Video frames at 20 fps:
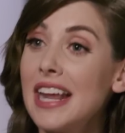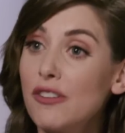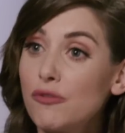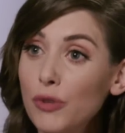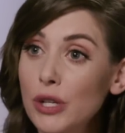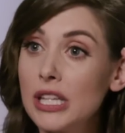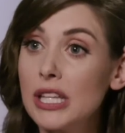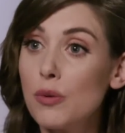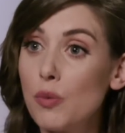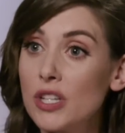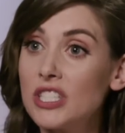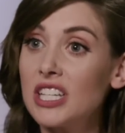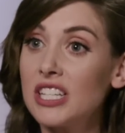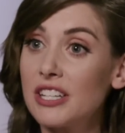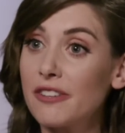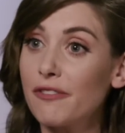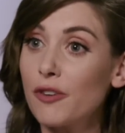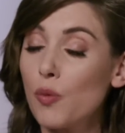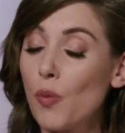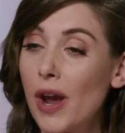it really was a
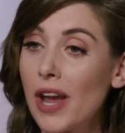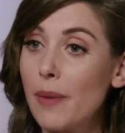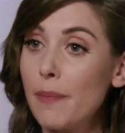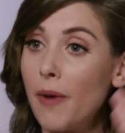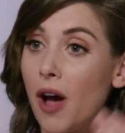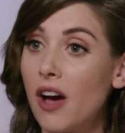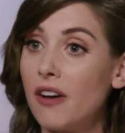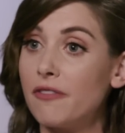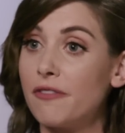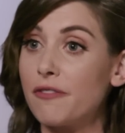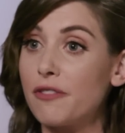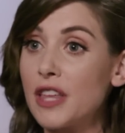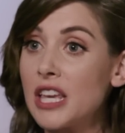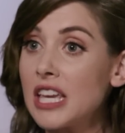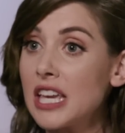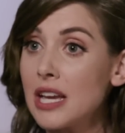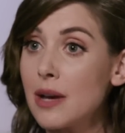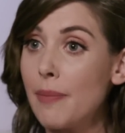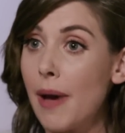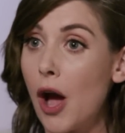different way of, of
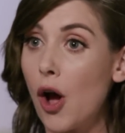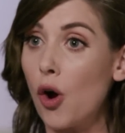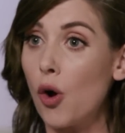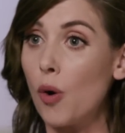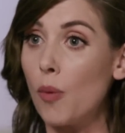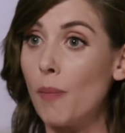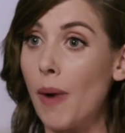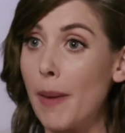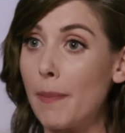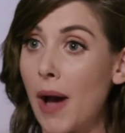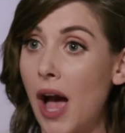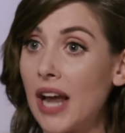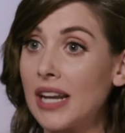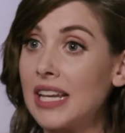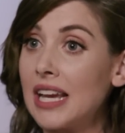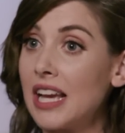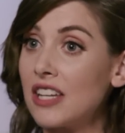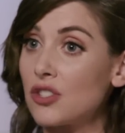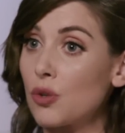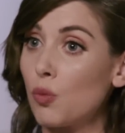thinking you're about right. no, my
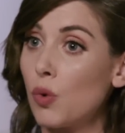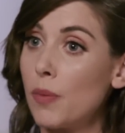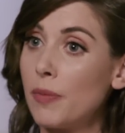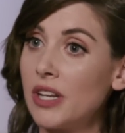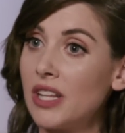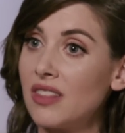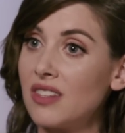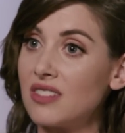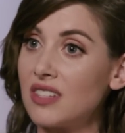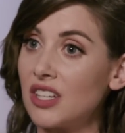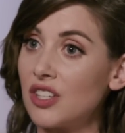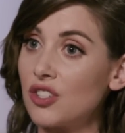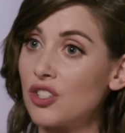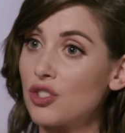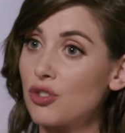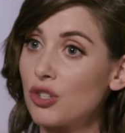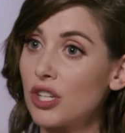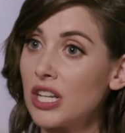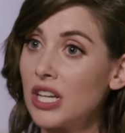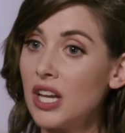body right. as a woman in this
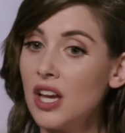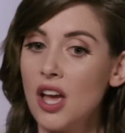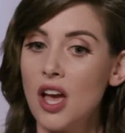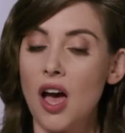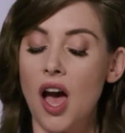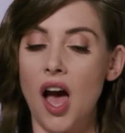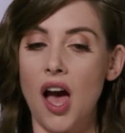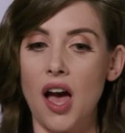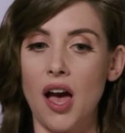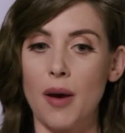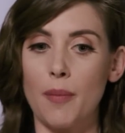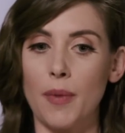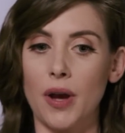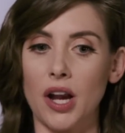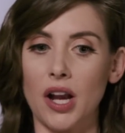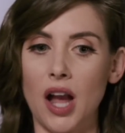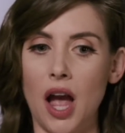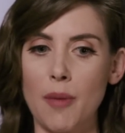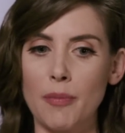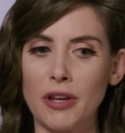industry. Um,
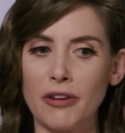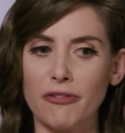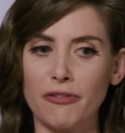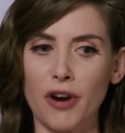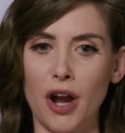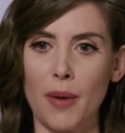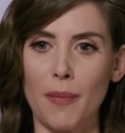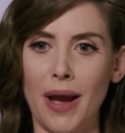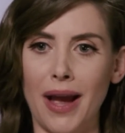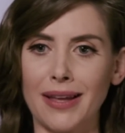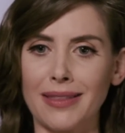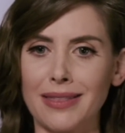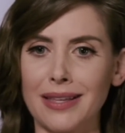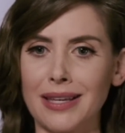coming from, I